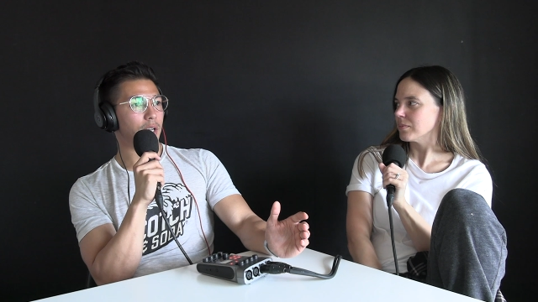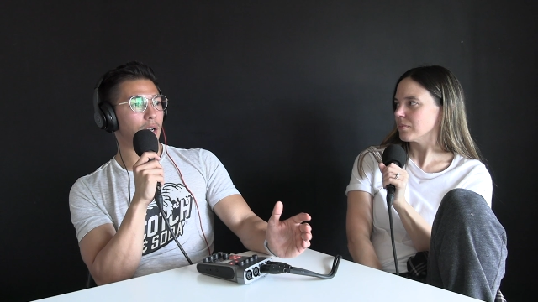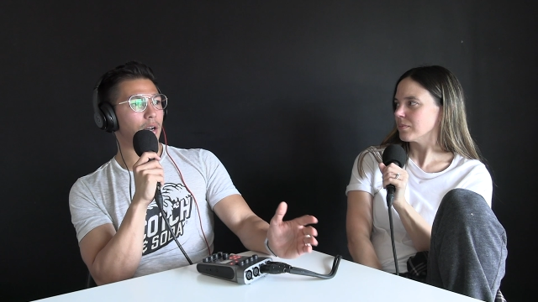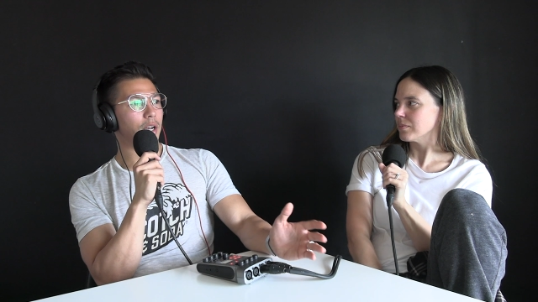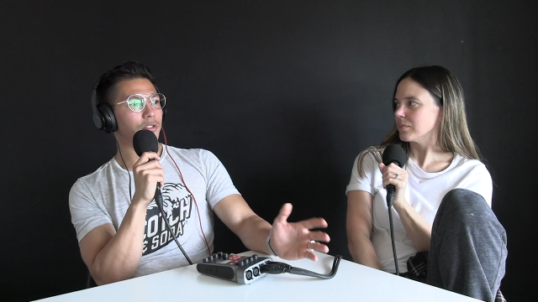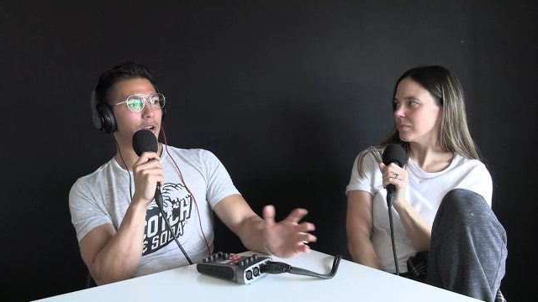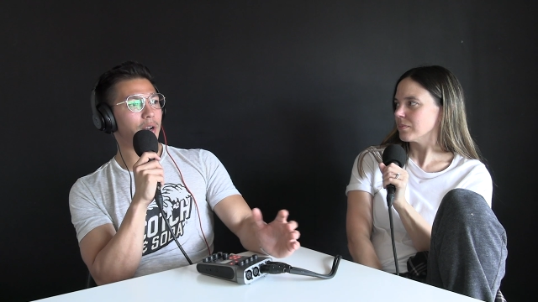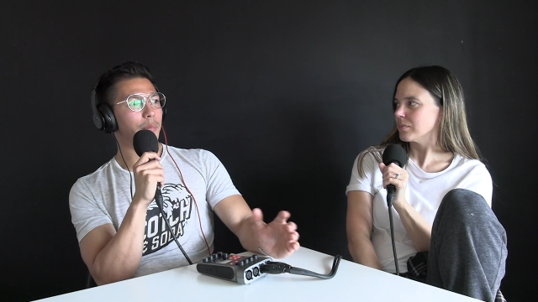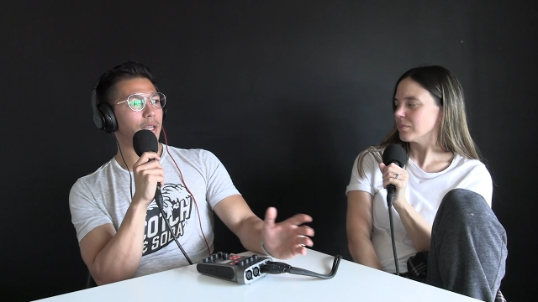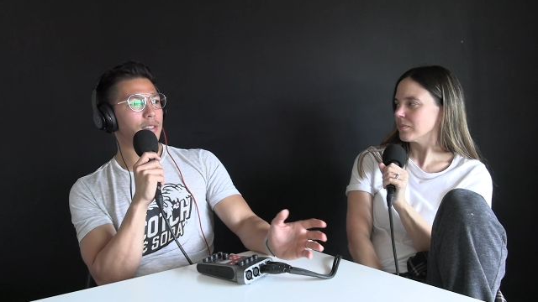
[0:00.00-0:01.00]
Speaker 1: I'll try to
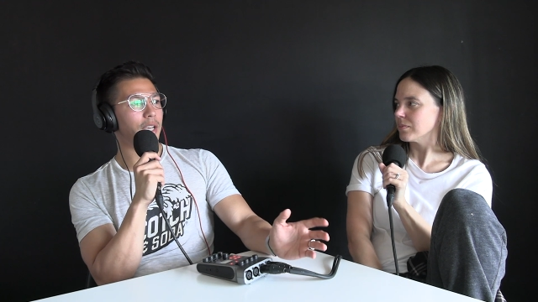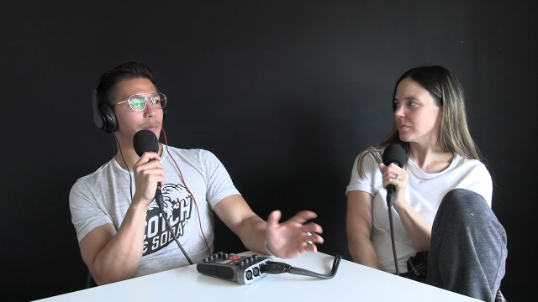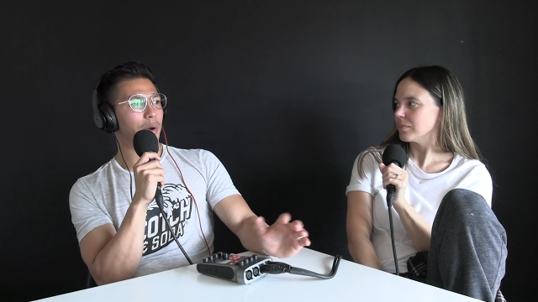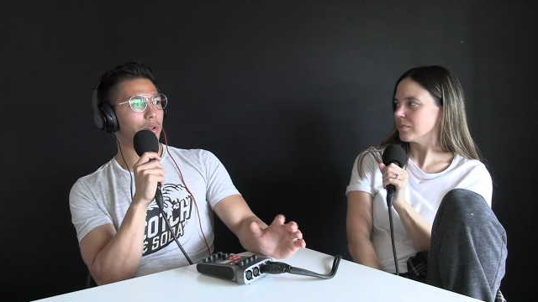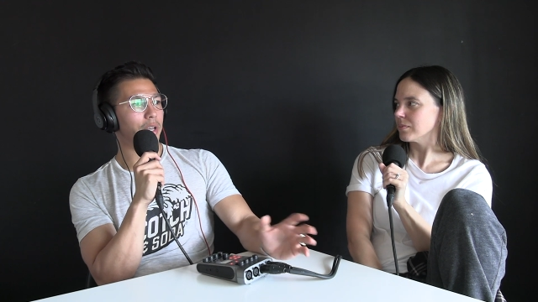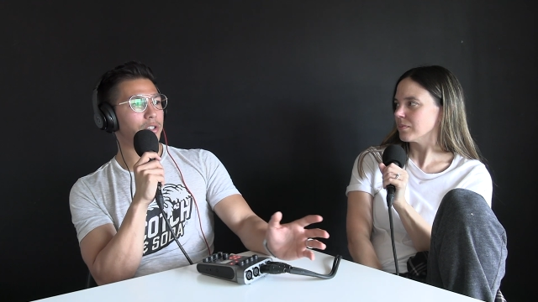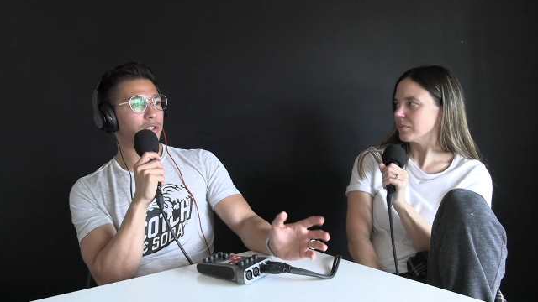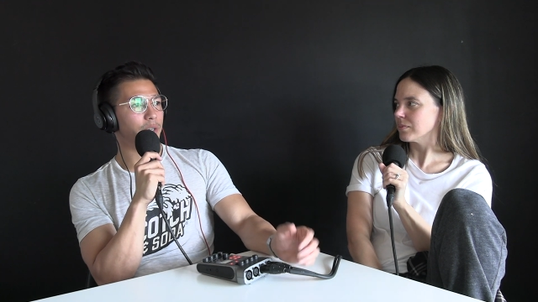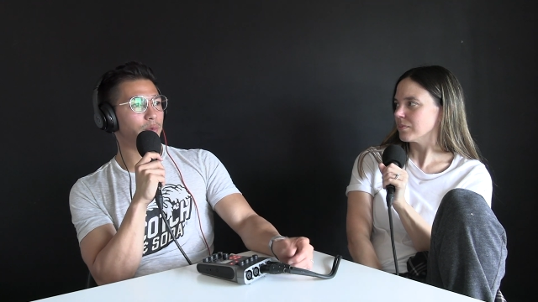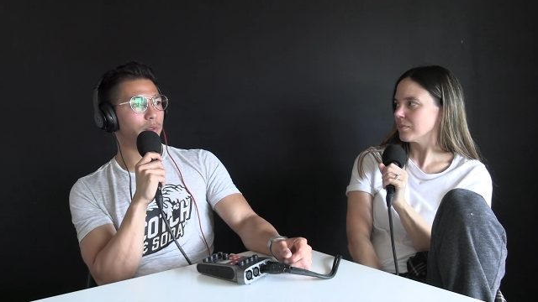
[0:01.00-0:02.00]
maintain my
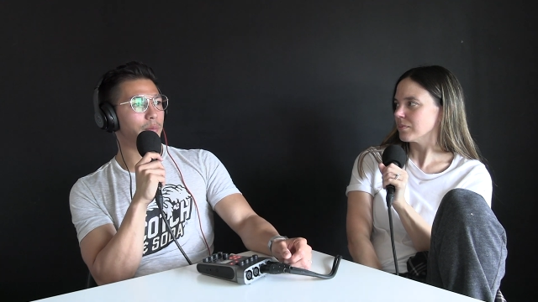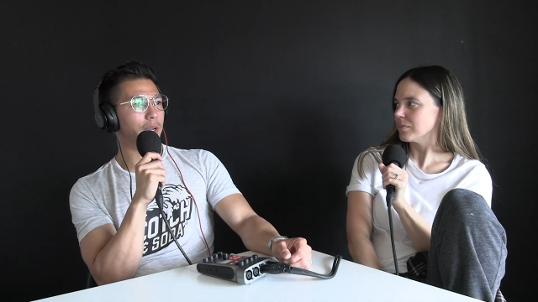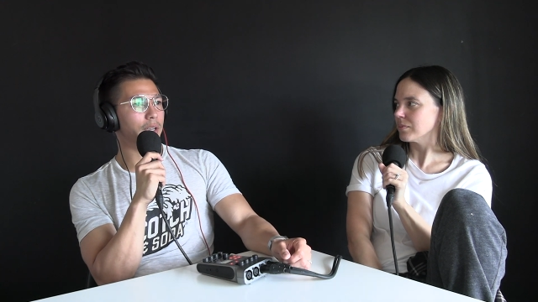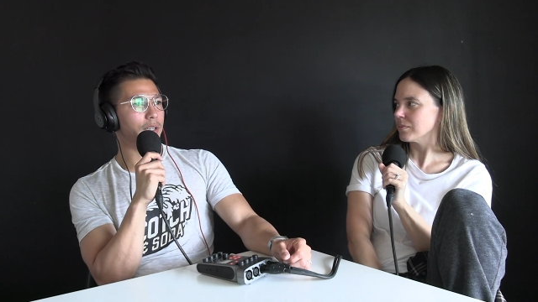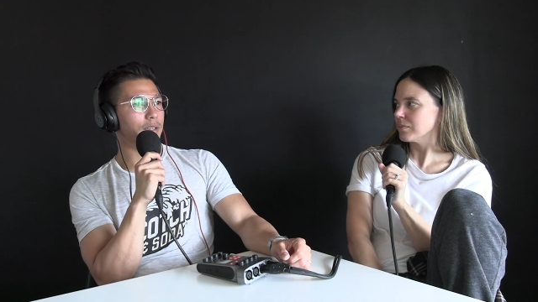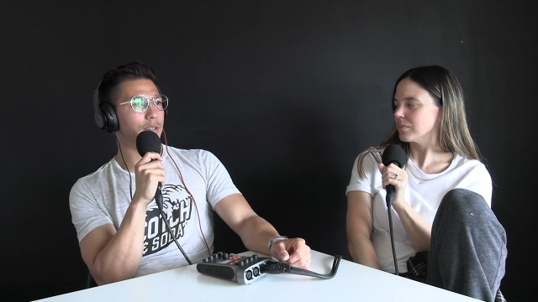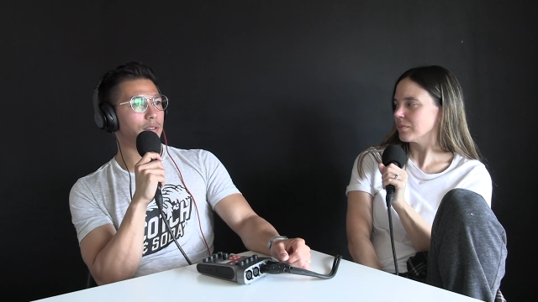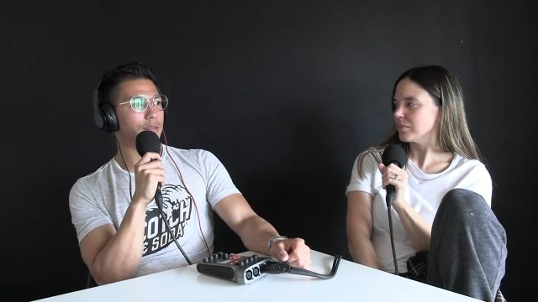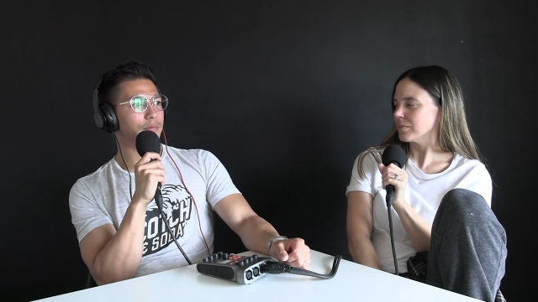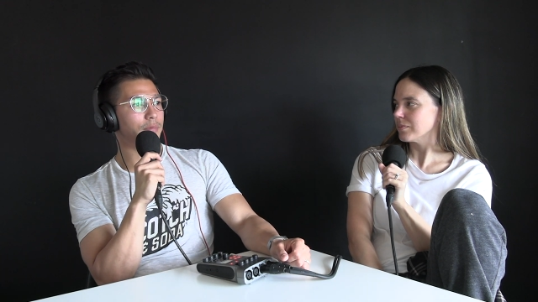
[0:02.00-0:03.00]
relationships with my
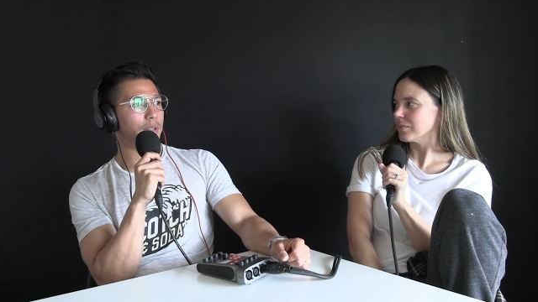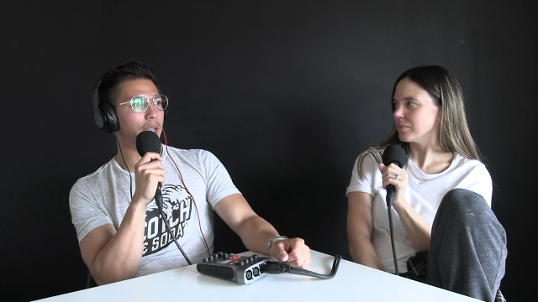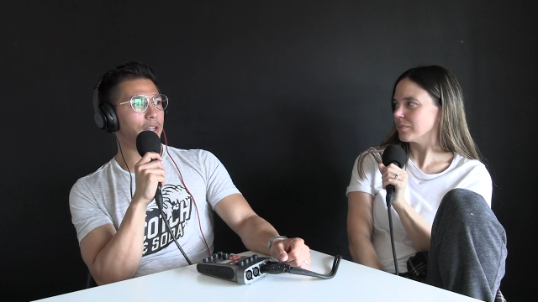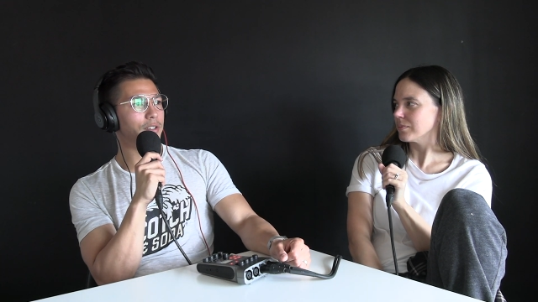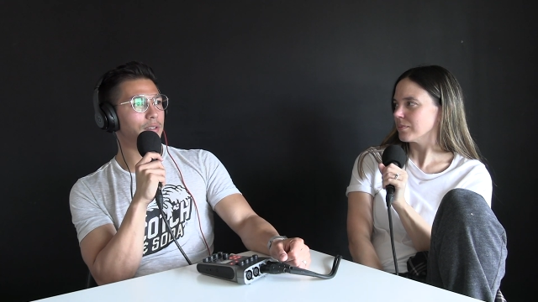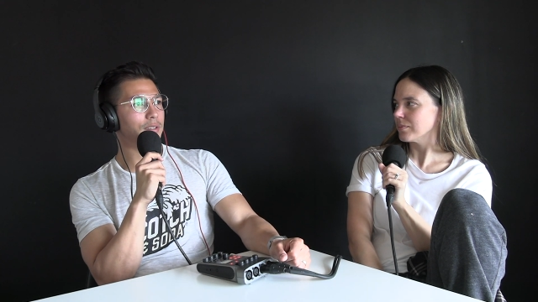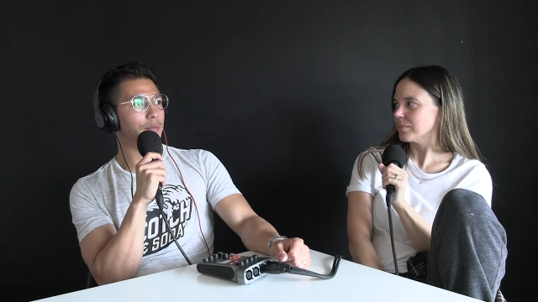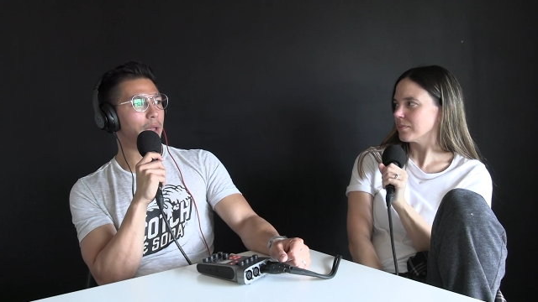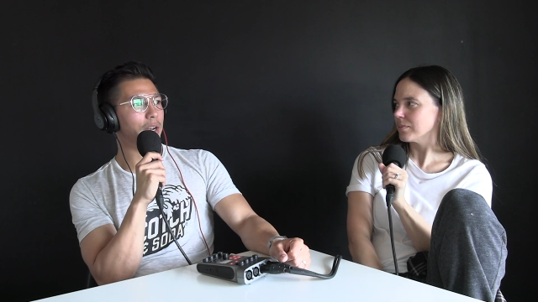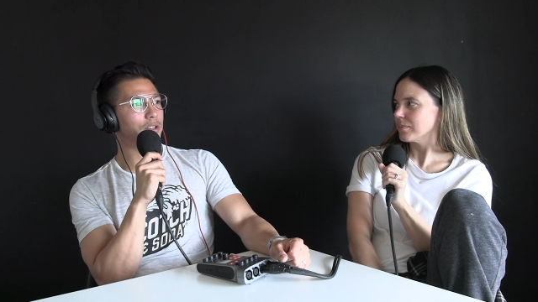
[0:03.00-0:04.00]
agents and
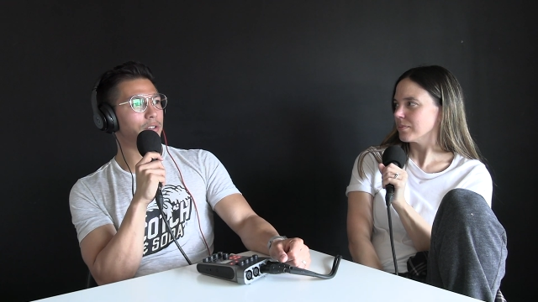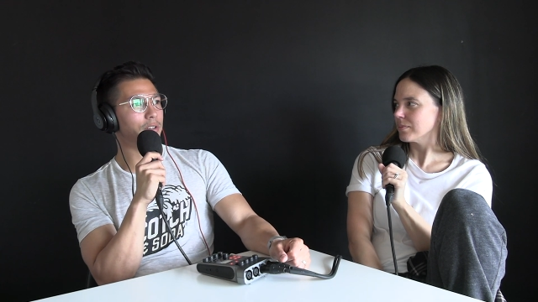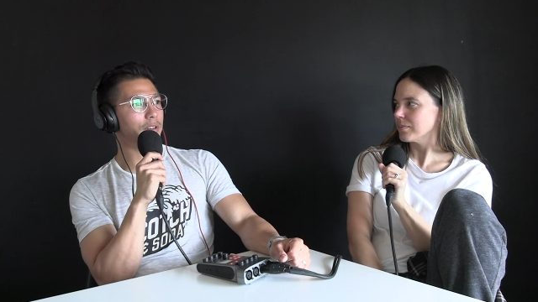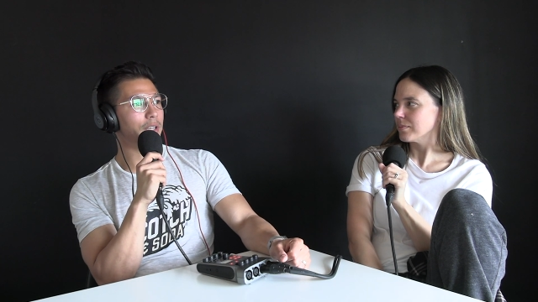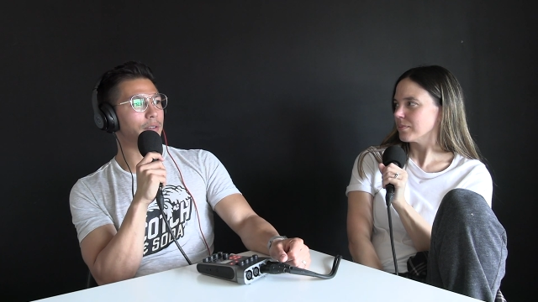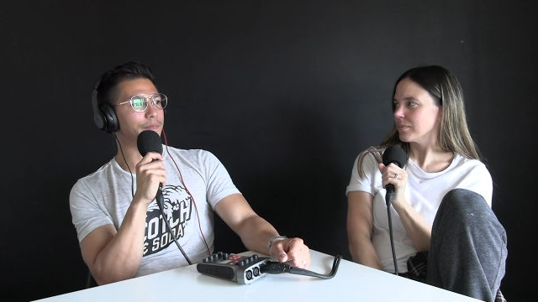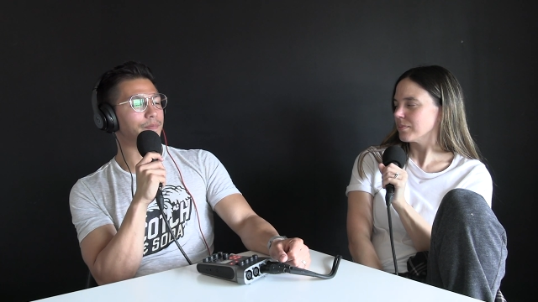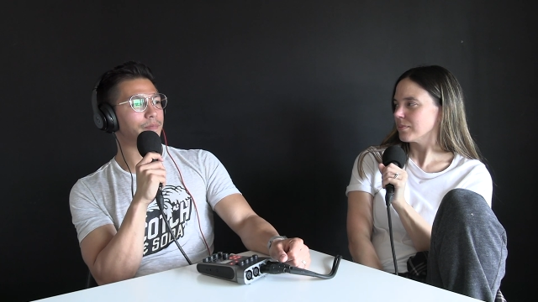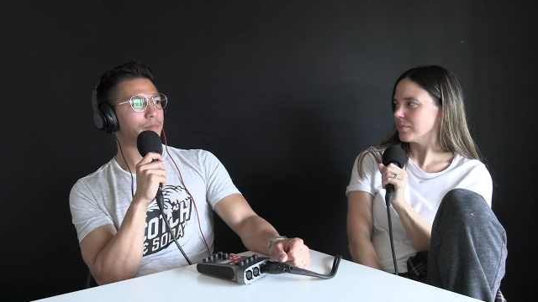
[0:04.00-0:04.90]
manager and